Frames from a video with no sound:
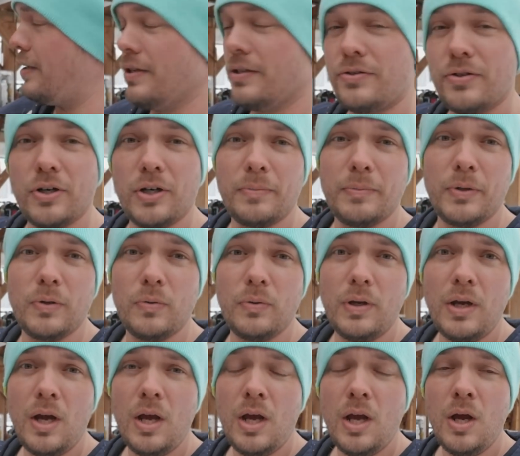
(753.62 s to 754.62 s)
of determine
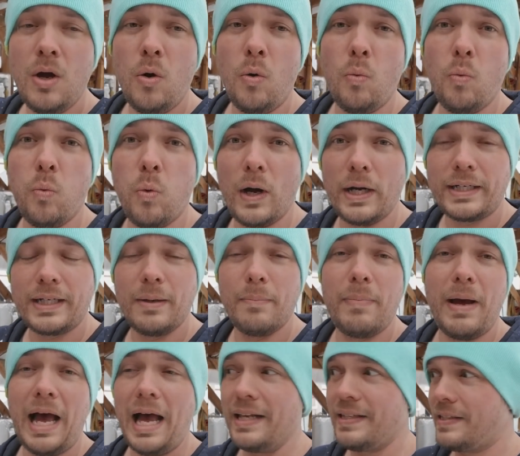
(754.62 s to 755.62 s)
what
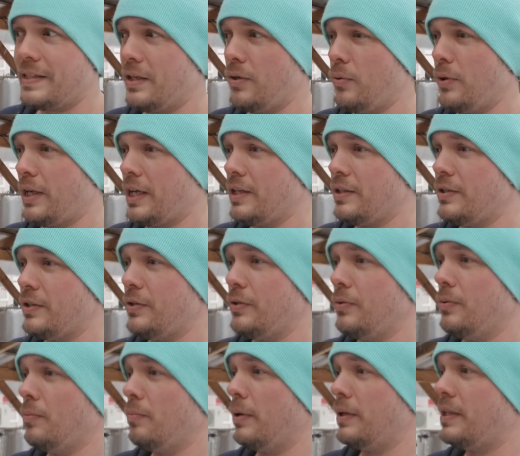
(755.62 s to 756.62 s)
capacity we can do.
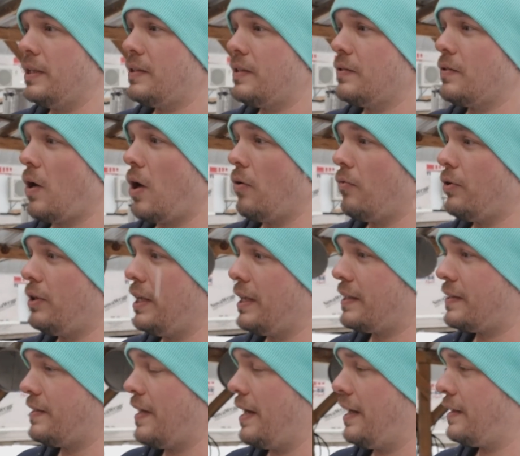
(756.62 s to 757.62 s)
But this is all really
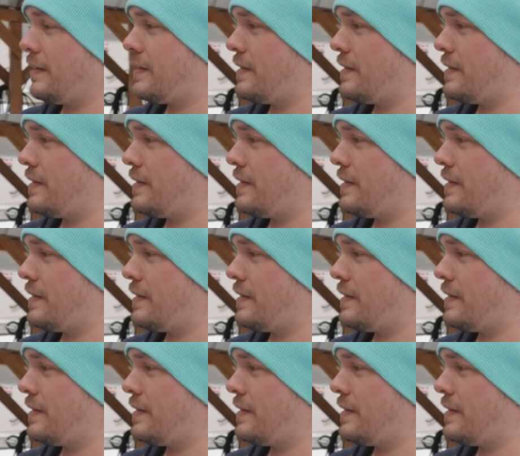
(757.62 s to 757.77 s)
exciting